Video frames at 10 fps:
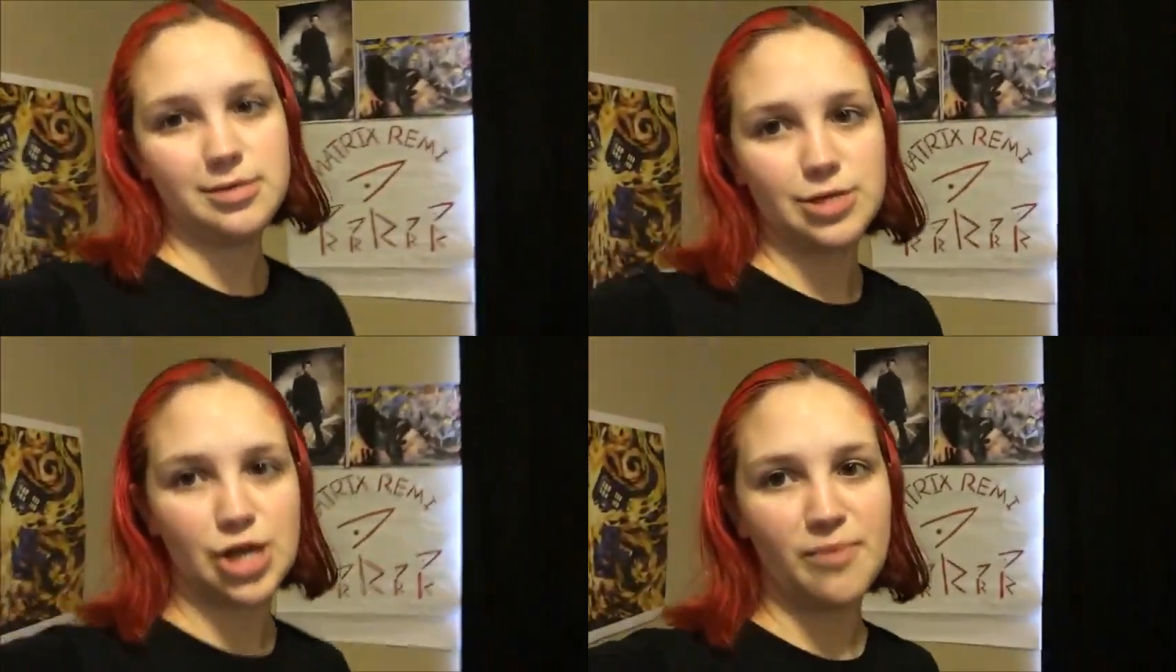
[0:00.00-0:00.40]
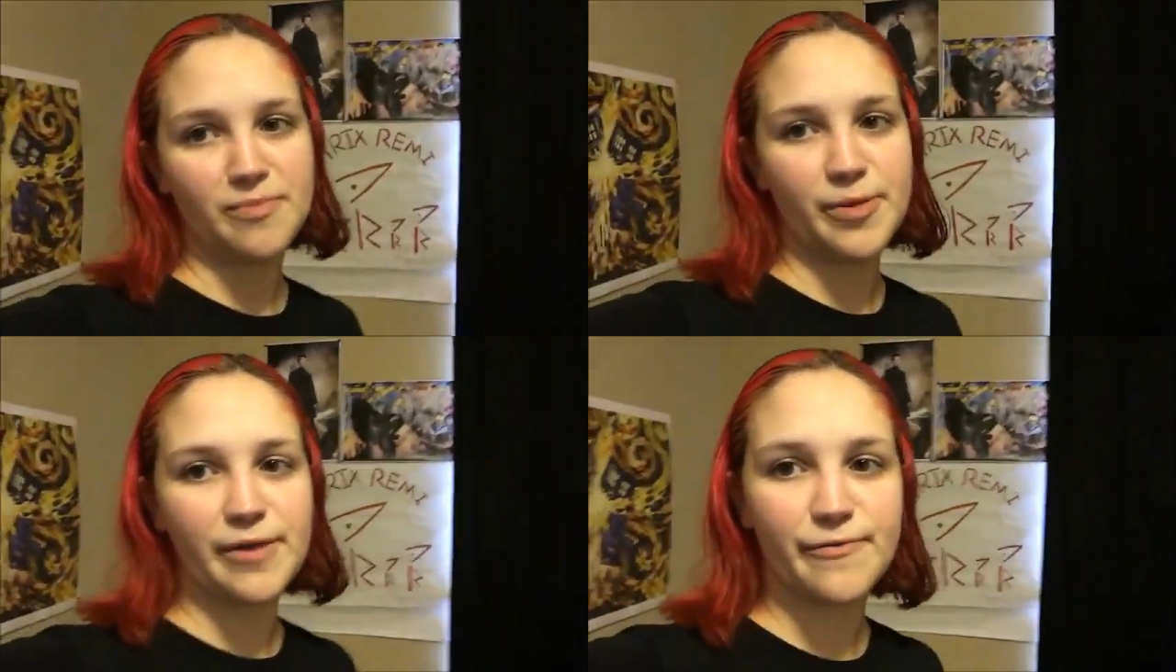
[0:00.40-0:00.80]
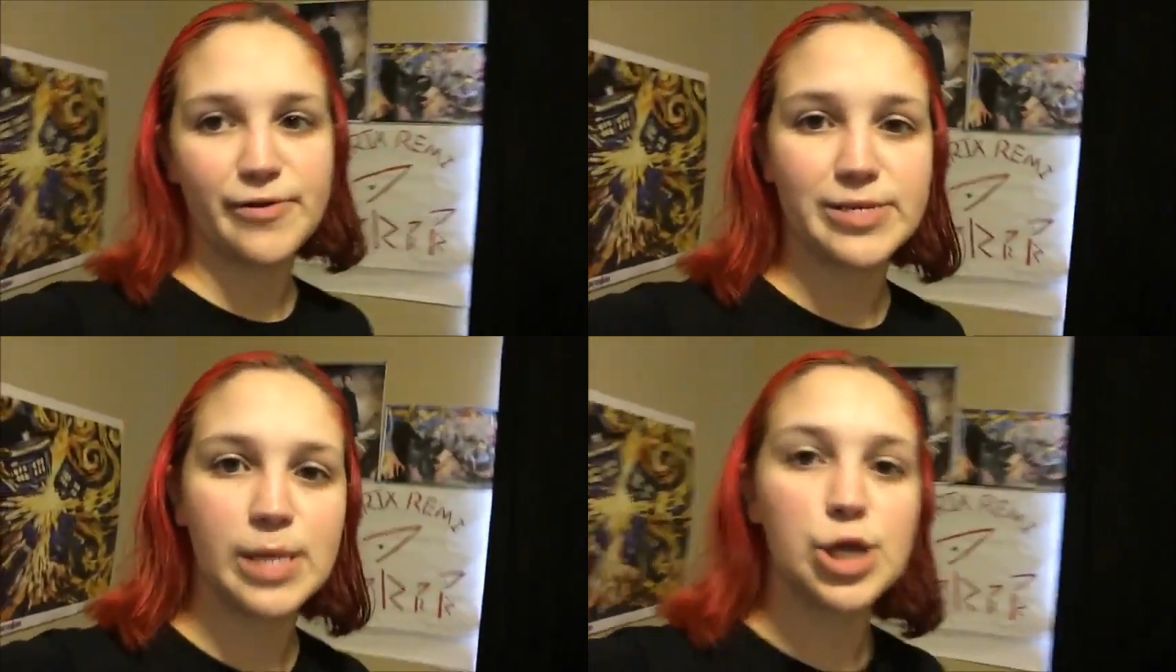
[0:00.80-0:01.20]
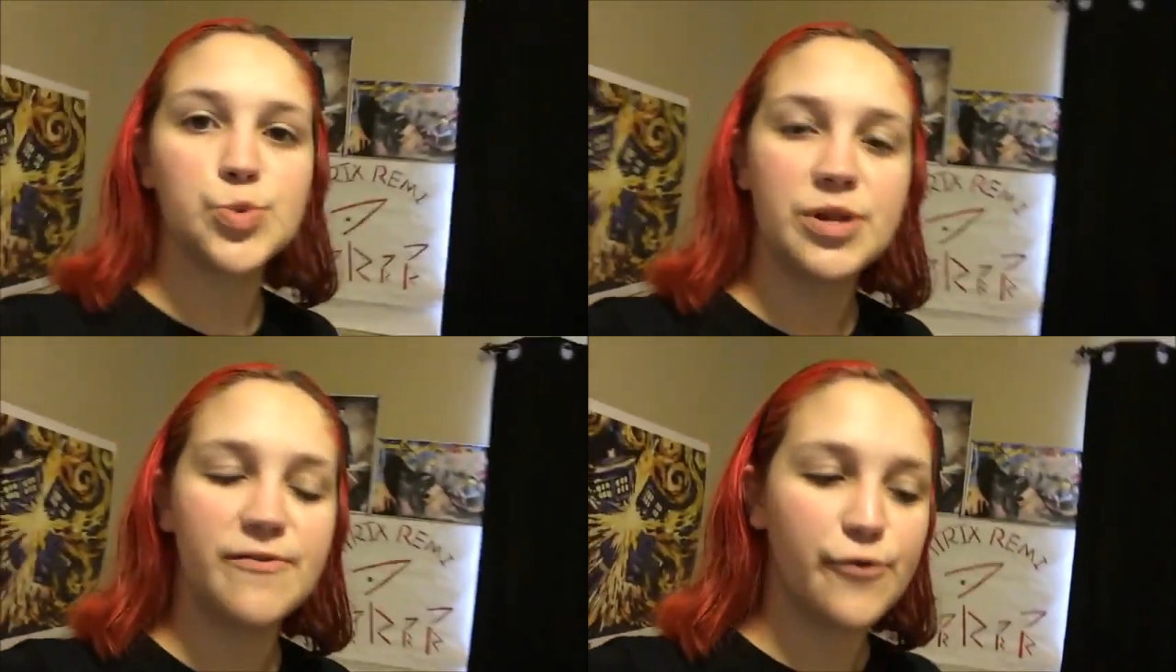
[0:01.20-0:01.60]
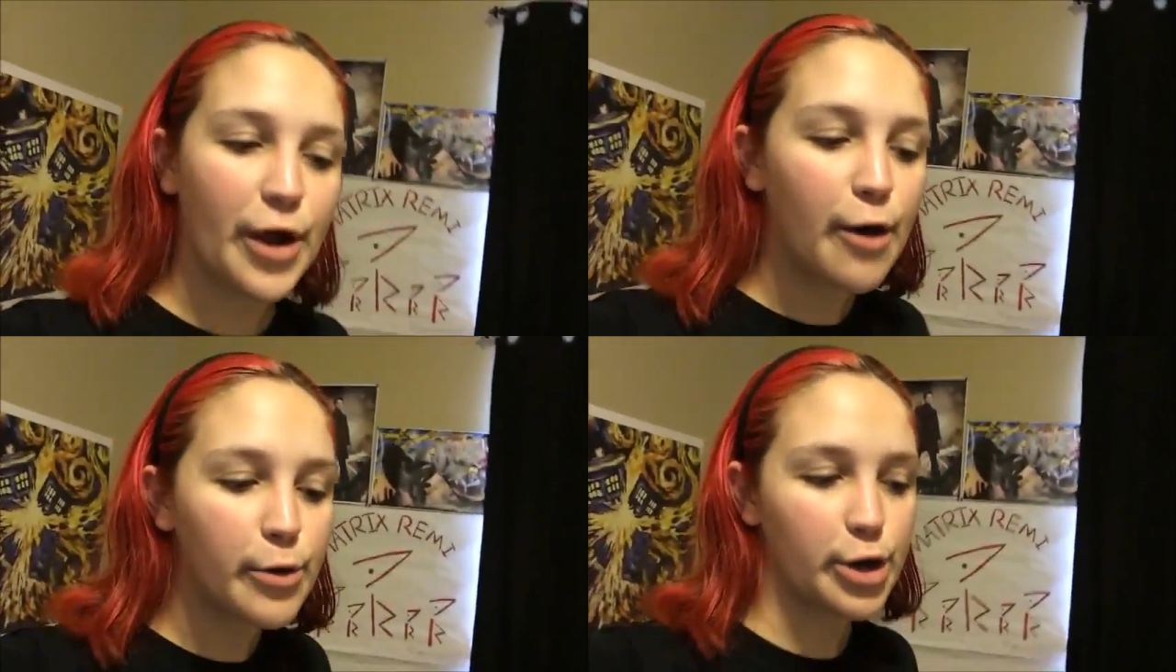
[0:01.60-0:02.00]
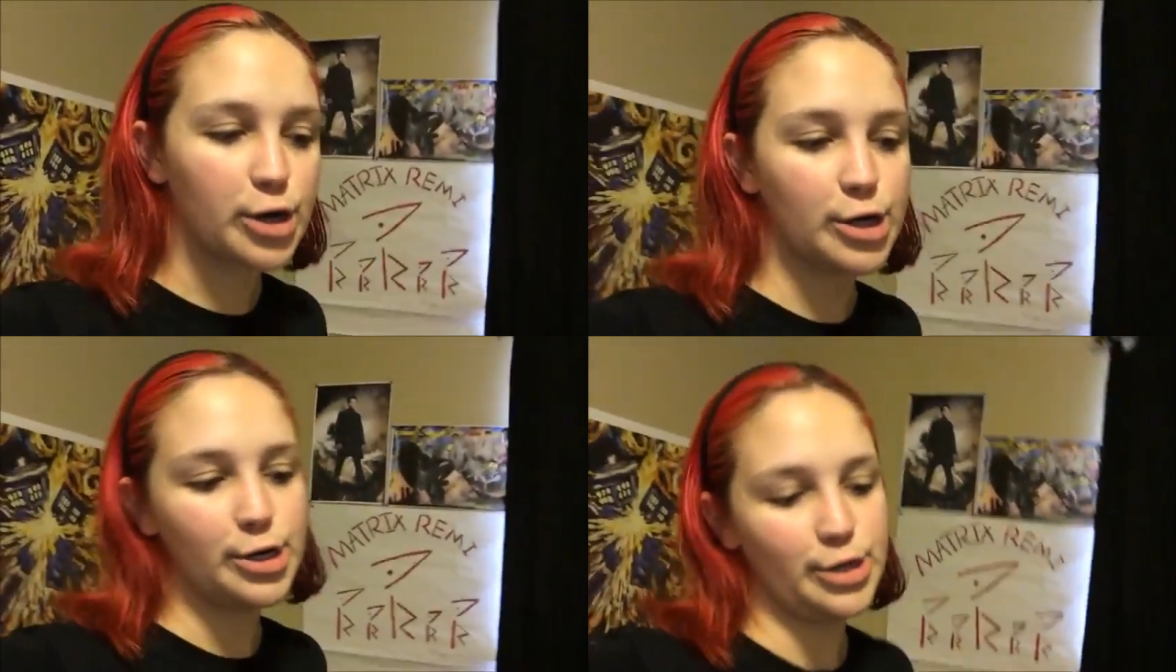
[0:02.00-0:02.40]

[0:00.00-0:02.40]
the job I'm applying for is not a 24-hour